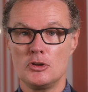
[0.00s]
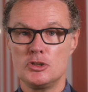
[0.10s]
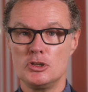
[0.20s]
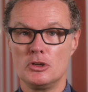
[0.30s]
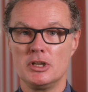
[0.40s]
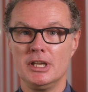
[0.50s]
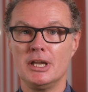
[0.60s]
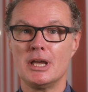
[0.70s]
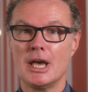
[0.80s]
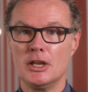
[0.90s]
your
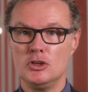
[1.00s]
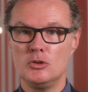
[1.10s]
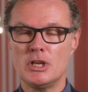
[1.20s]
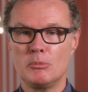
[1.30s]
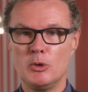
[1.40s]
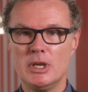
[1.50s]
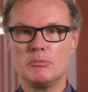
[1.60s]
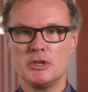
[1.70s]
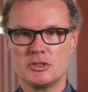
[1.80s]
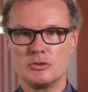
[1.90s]
journey at
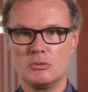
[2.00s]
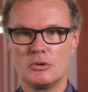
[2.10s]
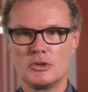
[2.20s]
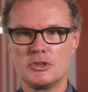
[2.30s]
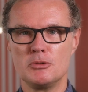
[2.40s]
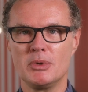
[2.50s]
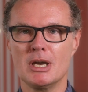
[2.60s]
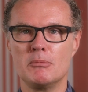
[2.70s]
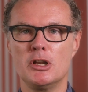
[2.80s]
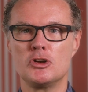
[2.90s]
UWE Bristol to
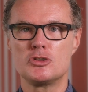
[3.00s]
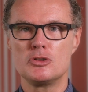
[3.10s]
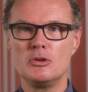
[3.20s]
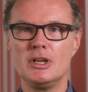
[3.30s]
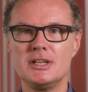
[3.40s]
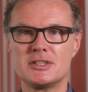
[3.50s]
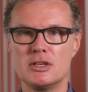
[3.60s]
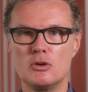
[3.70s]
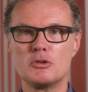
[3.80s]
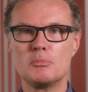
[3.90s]
becoming a truly
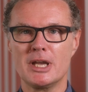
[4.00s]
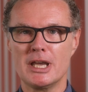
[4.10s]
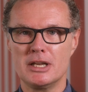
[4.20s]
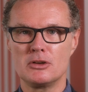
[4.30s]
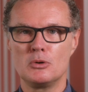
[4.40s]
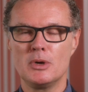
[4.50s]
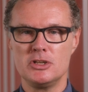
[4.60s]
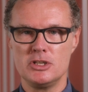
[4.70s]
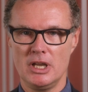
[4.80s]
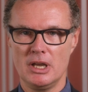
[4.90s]
skilled mechanical
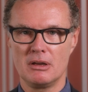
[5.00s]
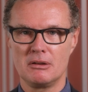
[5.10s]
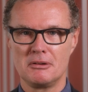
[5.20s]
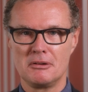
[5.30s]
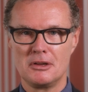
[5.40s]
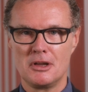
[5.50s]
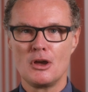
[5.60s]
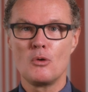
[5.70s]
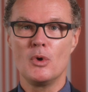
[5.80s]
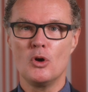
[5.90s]
engineer.
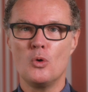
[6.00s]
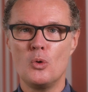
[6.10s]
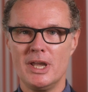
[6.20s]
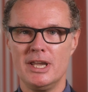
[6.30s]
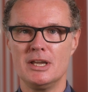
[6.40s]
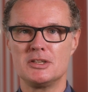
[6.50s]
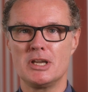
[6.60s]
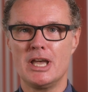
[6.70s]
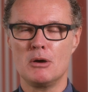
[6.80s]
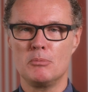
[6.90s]
We're all here
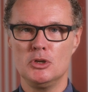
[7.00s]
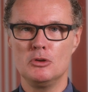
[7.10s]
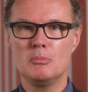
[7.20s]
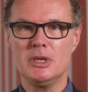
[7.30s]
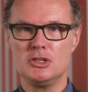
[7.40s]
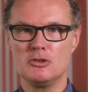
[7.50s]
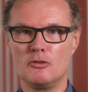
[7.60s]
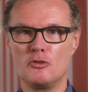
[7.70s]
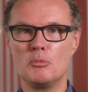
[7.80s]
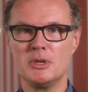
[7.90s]
to help you meet your full